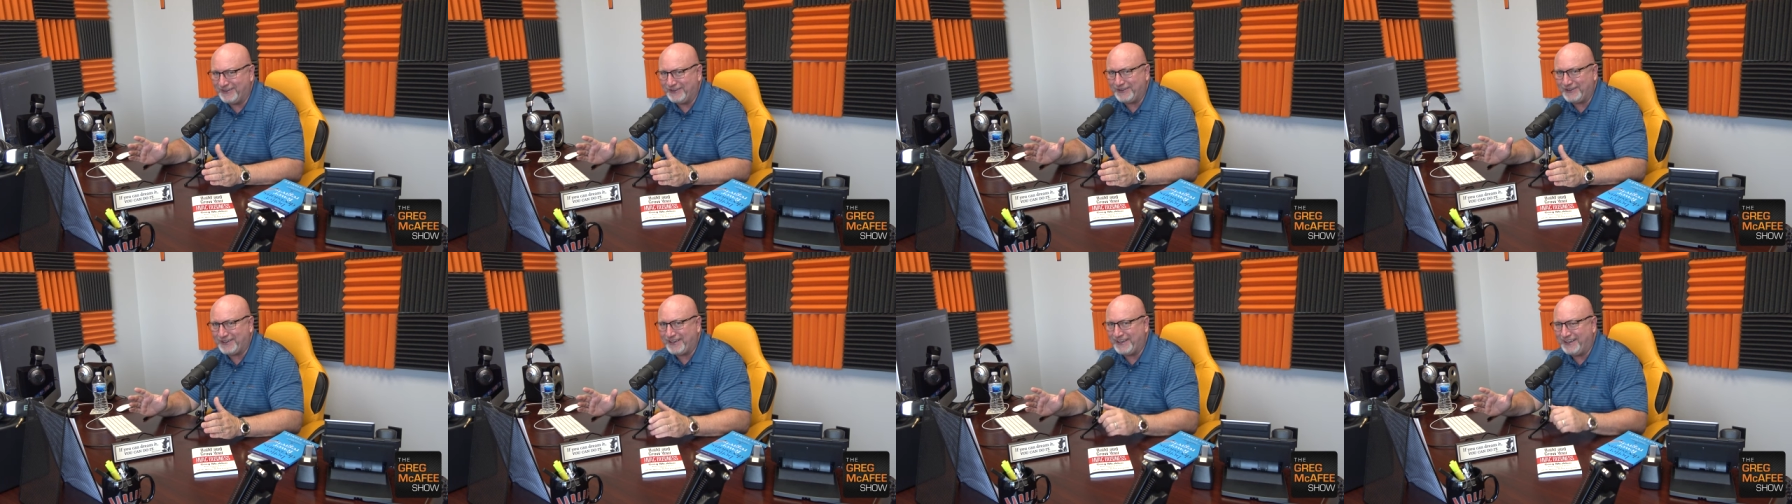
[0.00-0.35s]

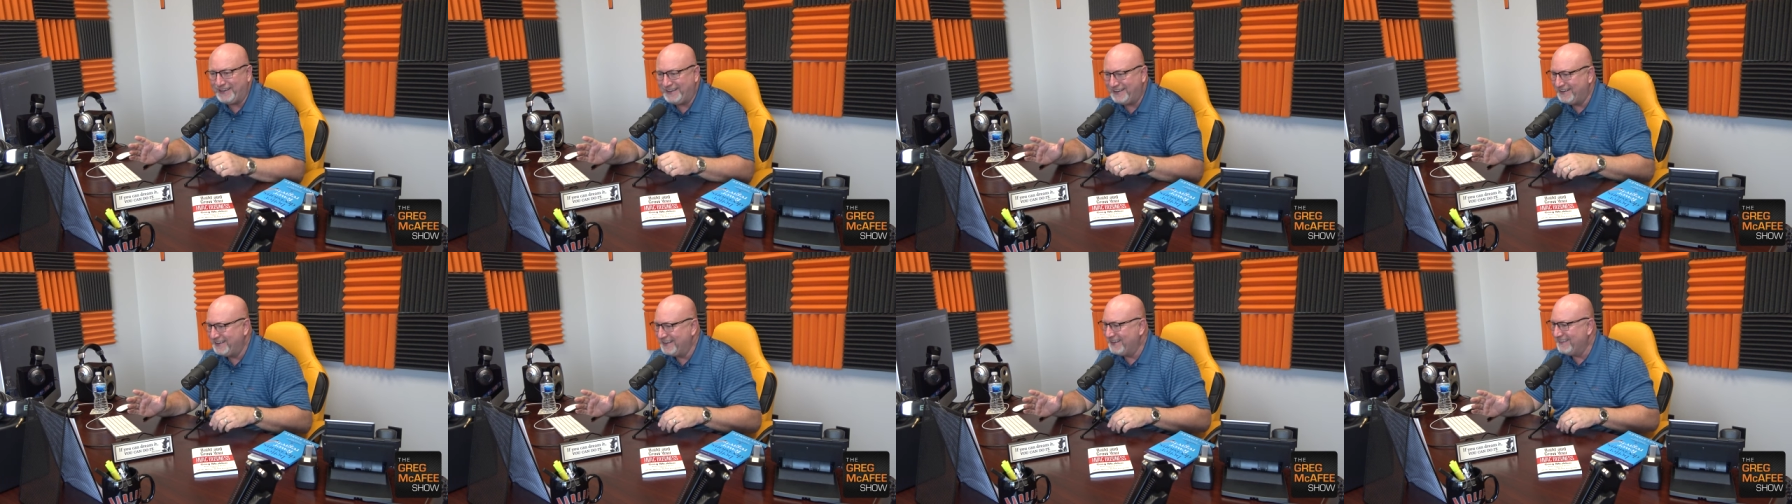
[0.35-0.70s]

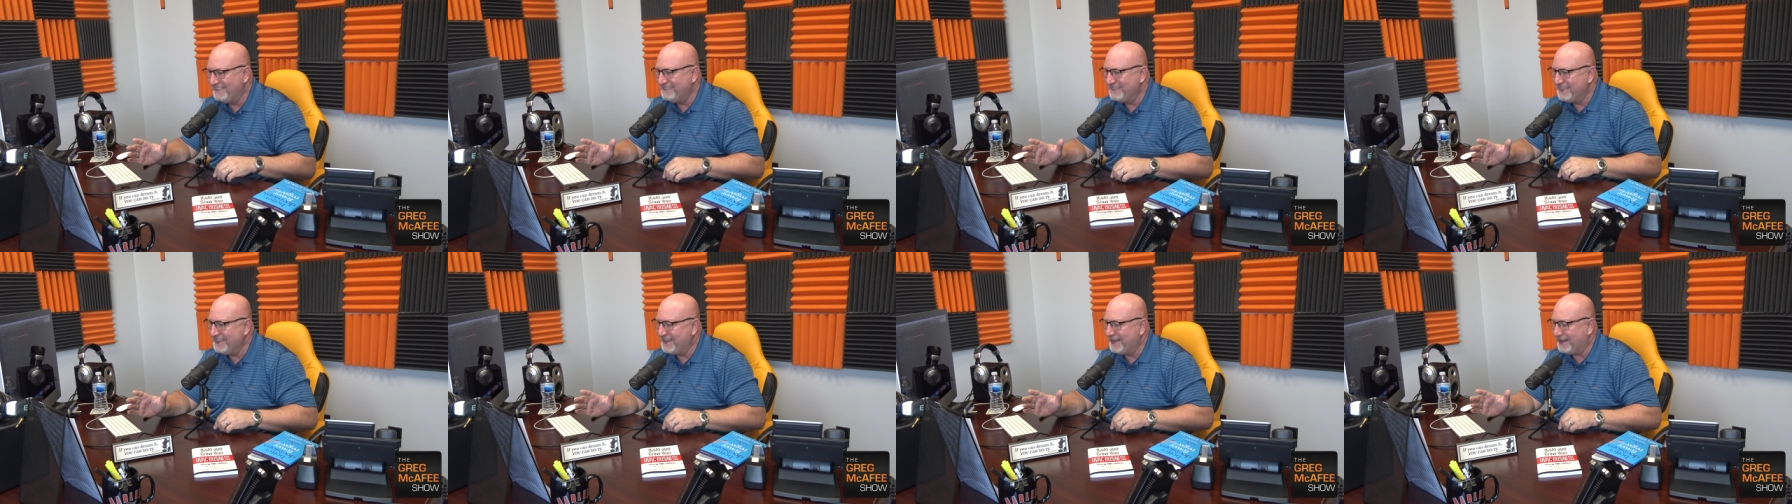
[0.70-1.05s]
okay?
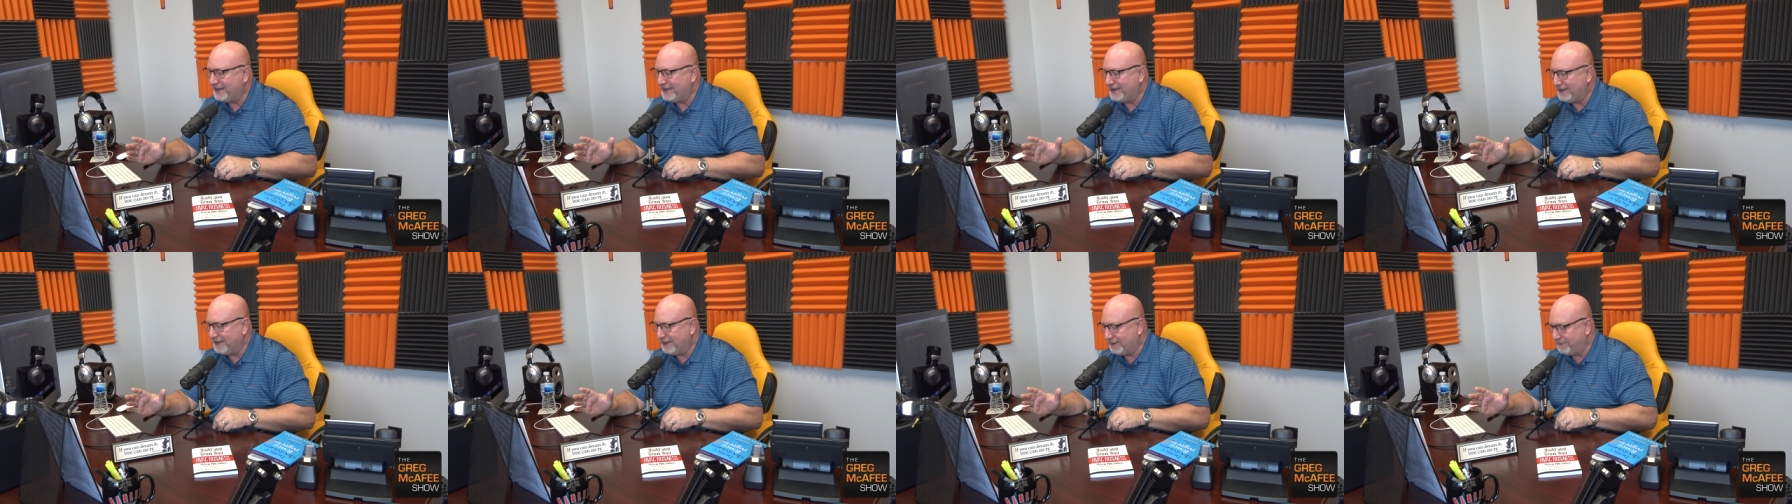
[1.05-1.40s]

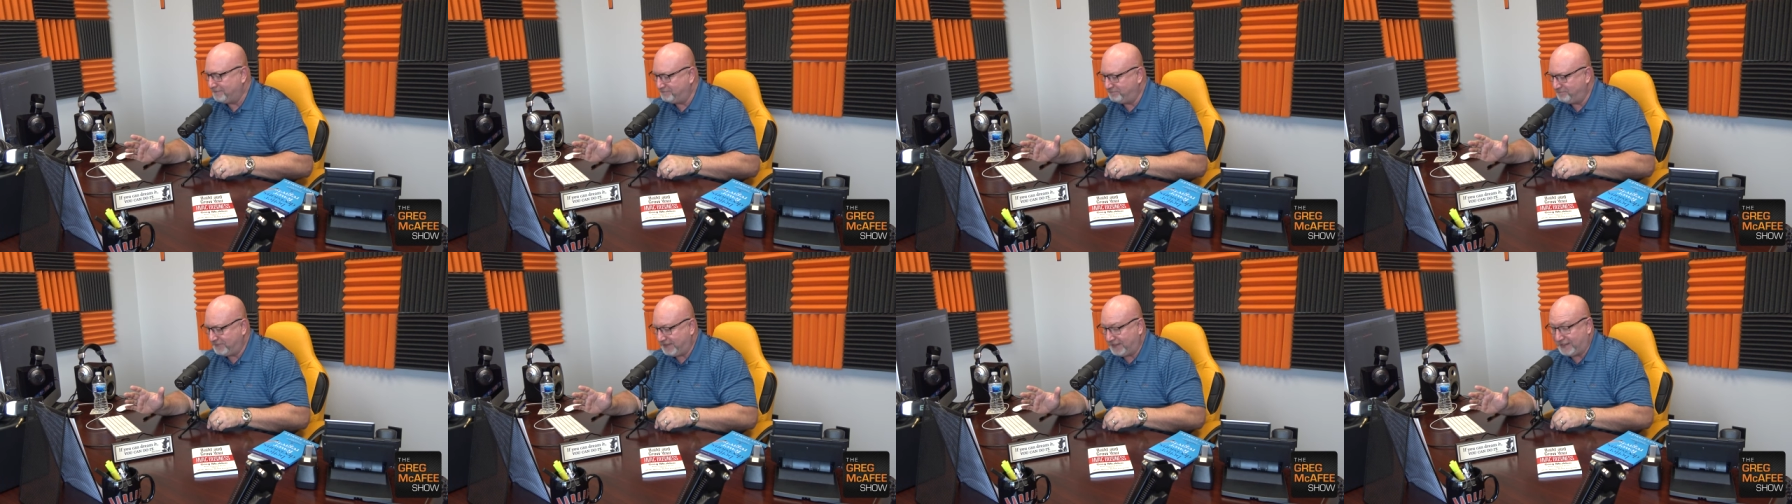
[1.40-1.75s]

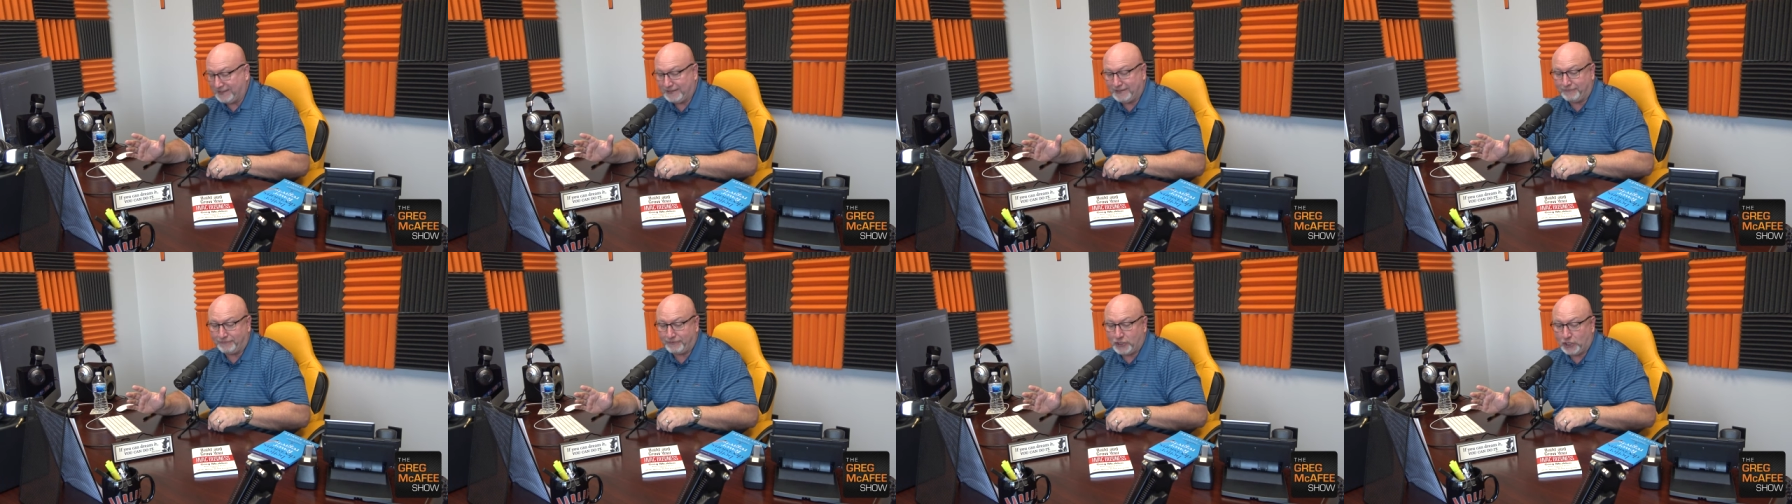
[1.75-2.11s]
Um, and
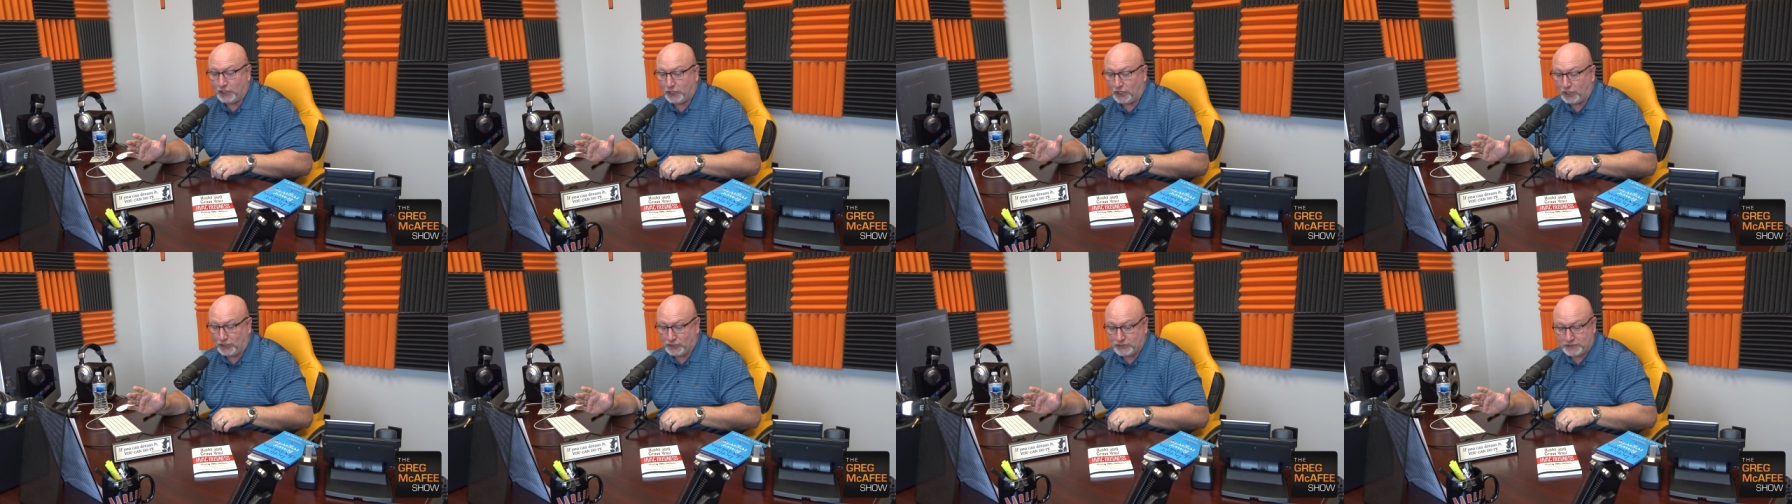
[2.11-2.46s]
I love
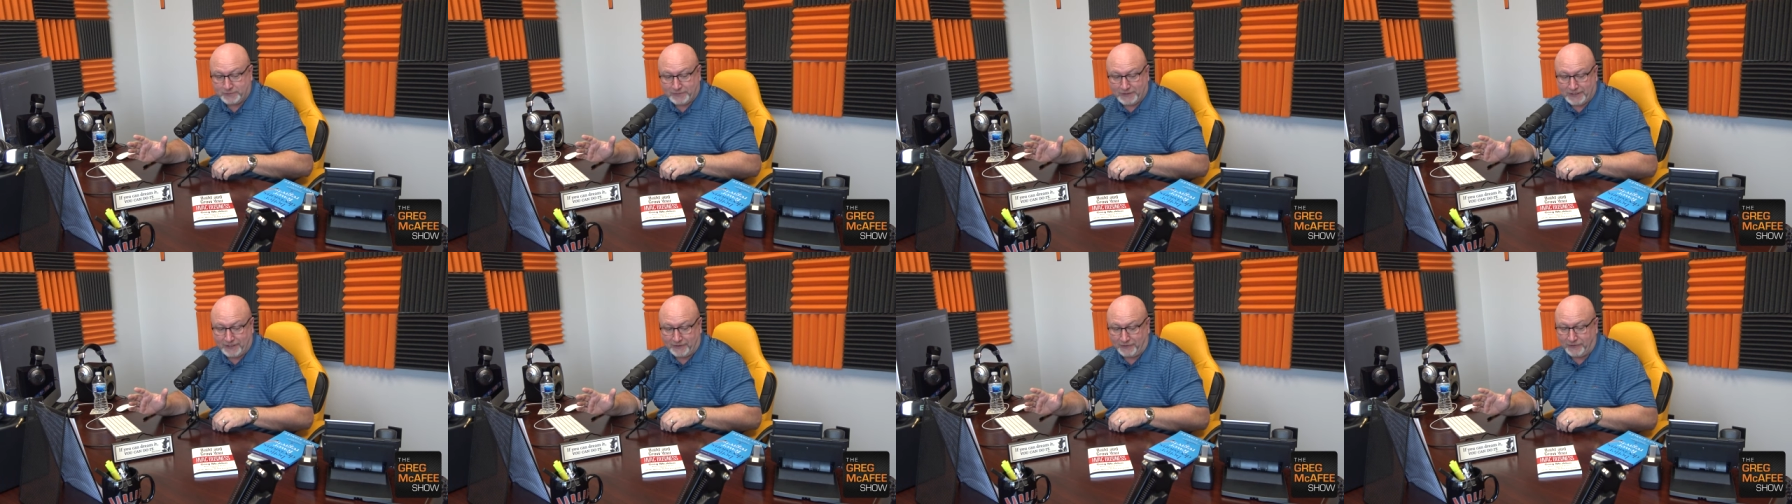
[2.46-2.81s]
cars,
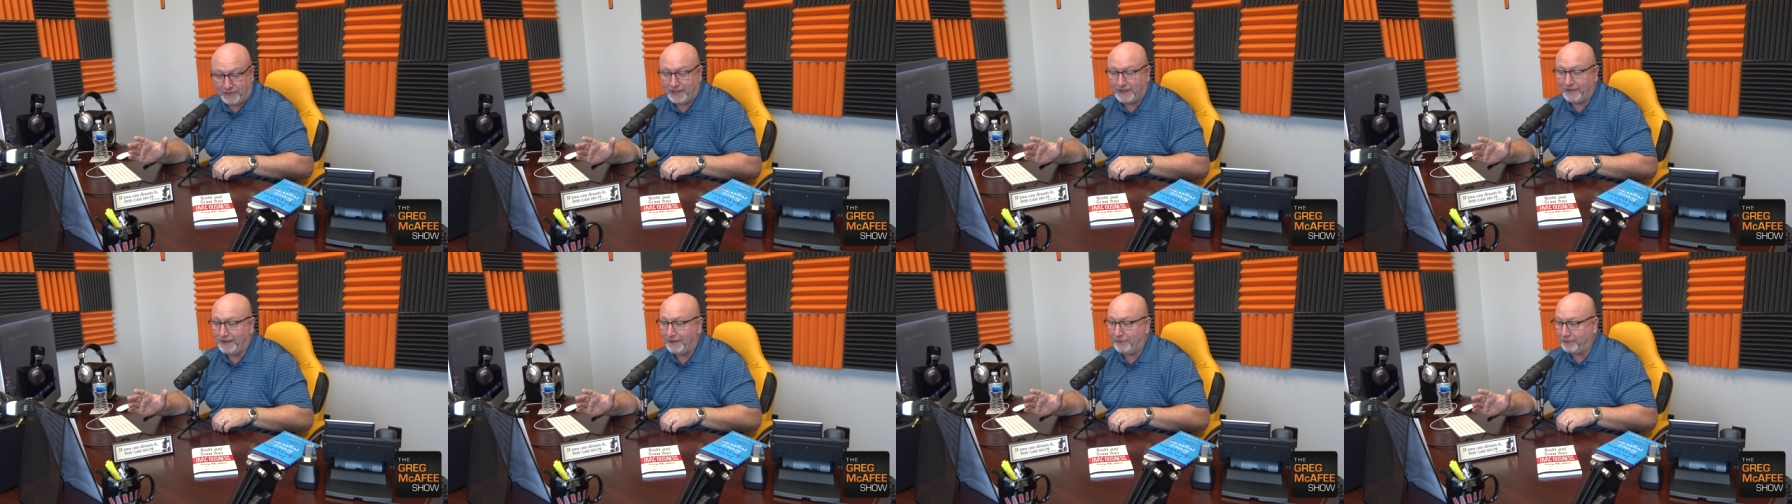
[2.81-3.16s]
but I don't know
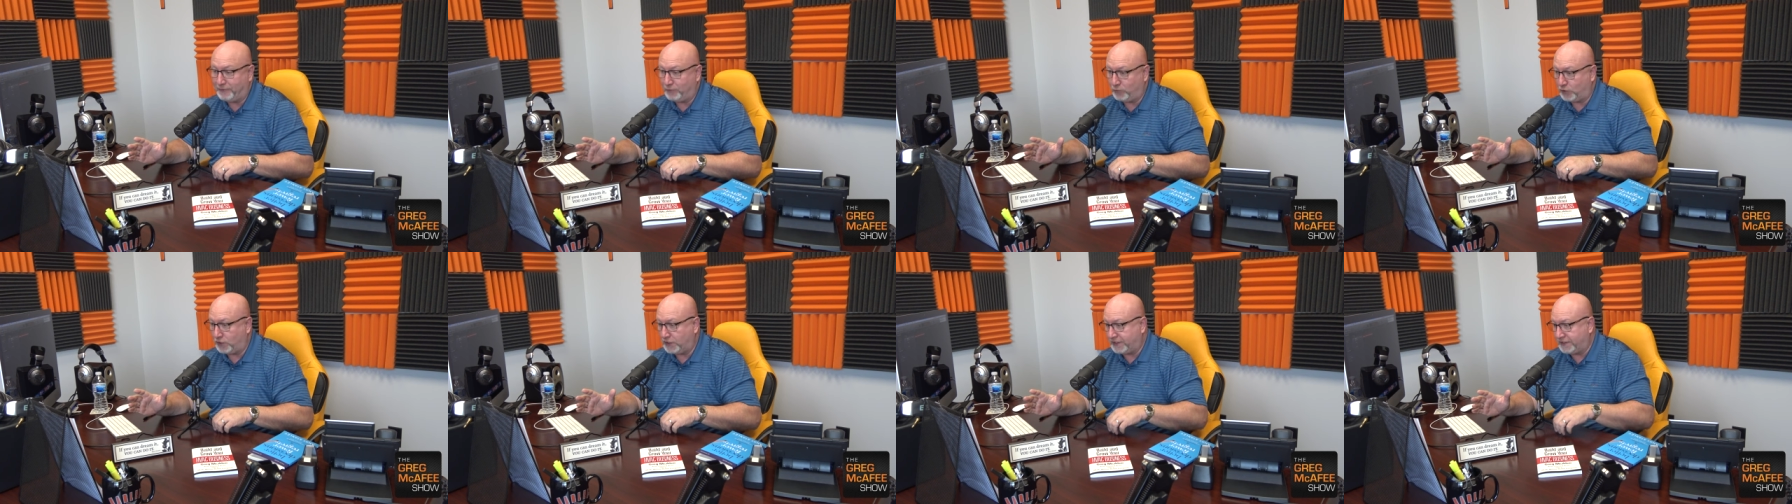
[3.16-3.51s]
how that
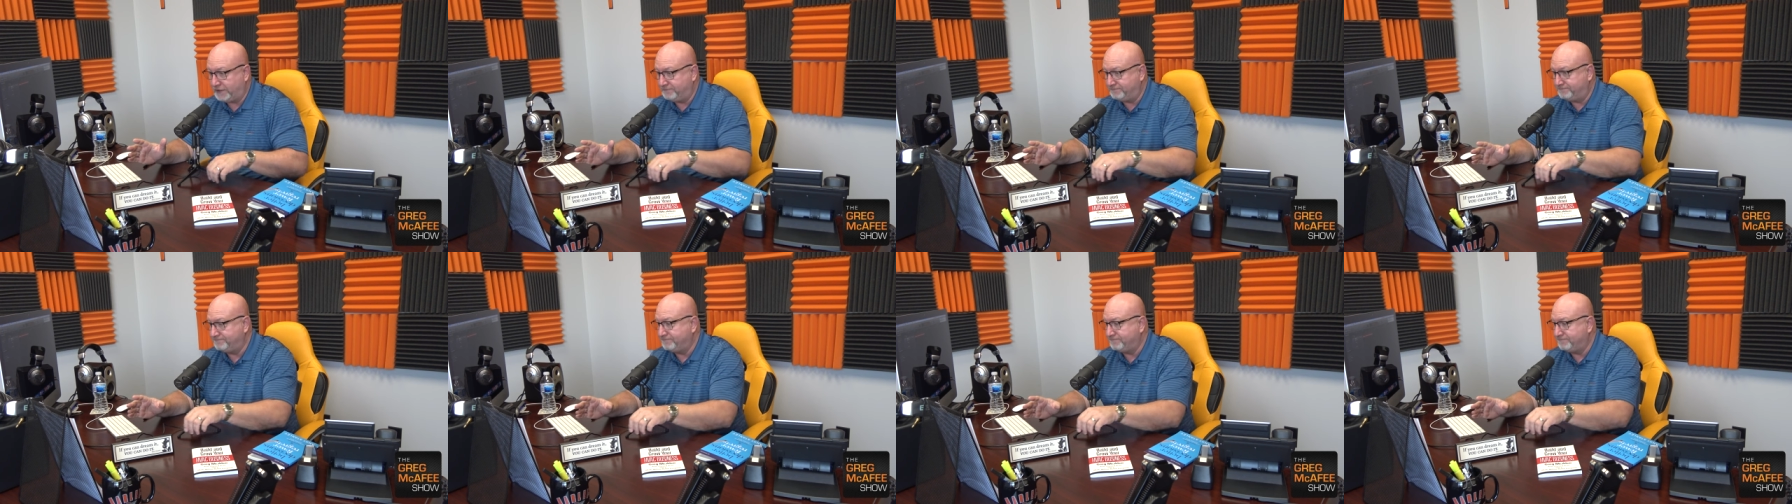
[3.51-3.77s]
would work.